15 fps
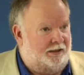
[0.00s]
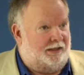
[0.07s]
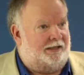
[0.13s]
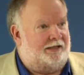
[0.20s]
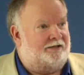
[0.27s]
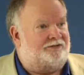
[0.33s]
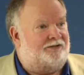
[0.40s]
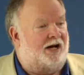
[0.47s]

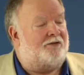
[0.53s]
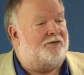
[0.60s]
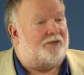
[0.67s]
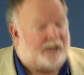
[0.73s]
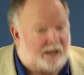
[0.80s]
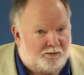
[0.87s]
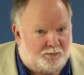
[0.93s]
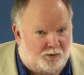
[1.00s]
And it's
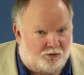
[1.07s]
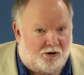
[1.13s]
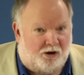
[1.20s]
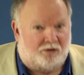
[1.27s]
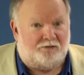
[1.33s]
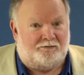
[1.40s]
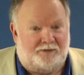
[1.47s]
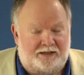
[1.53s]
not their
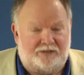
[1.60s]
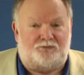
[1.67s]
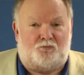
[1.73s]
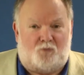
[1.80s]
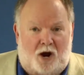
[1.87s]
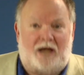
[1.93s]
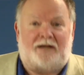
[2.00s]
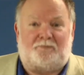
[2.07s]
pornography, it's
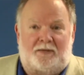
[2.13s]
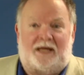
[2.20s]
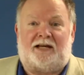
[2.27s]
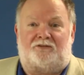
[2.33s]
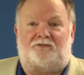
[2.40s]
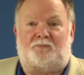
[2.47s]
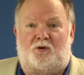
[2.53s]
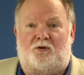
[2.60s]
white
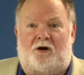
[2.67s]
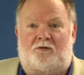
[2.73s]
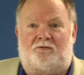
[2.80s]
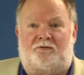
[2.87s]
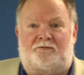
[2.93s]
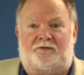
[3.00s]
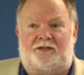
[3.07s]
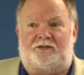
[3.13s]
man's
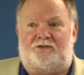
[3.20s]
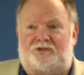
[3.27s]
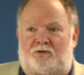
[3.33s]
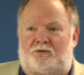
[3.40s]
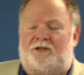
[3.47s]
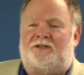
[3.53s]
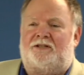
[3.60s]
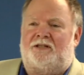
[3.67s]
pornography. They're
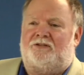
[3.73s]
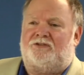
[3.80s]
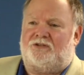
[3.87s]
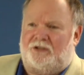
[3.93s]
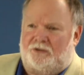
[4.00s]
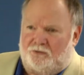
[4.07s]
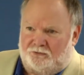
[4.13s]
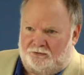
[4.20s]
showing it to their
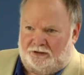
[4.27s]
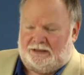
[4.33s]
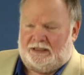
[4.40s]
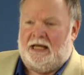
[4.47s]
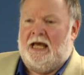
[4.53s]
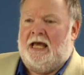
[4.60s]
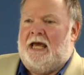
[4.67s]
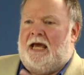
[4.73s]

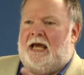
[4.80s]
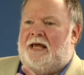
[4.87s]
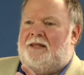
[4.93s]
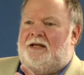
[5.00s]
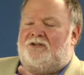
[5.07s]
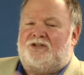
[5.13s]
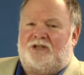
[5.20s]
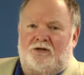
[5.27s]
children,
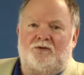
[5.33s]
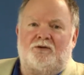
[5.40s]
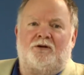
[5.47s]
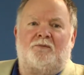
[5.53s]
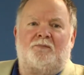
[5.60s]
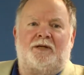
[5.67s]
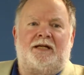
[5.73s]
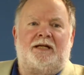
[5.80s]
and their
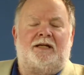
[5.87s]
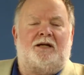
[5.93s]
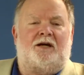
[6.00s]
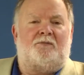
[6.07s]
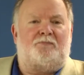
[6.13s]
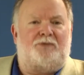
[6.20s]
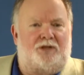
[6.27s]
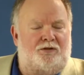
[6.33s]
children are being
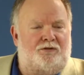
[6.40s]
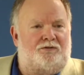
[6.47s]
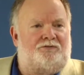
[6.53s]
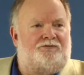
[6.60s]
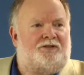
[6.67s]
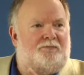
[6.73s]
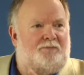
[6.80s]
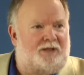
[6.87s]

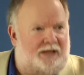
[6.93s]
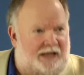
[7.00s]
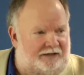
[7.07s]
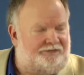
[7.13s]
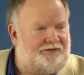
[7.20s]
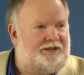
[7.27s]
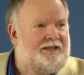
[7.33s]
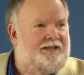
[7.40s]
abused and
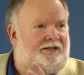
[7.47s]
molested